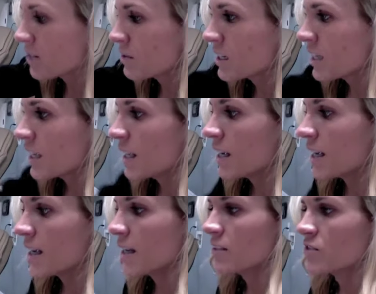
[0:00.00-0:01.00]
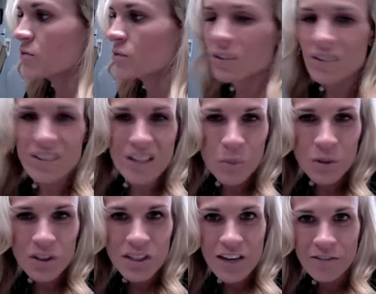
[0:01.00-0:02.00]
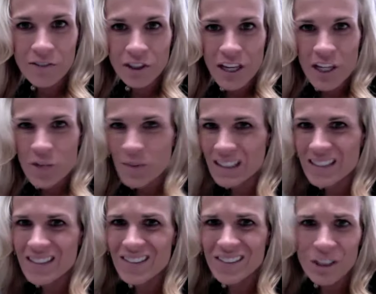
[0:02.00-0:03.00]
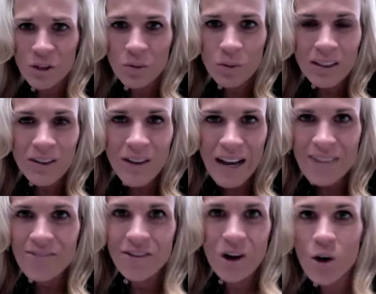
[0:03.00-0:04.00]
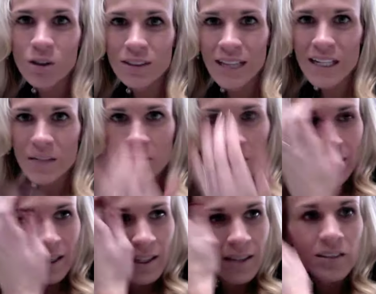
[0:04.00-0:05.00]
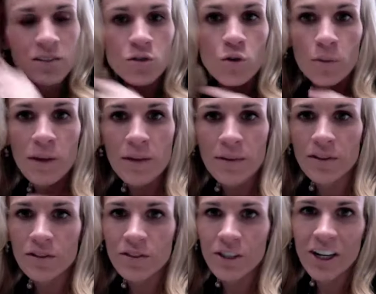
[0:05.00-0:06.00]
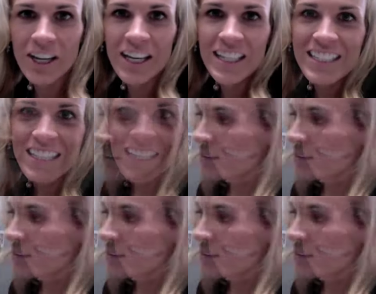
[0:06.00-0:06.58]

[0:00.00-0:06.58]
I mean, it's real simple stuff for lunch, because we don't have all day to be making these gourmet meals for our kids.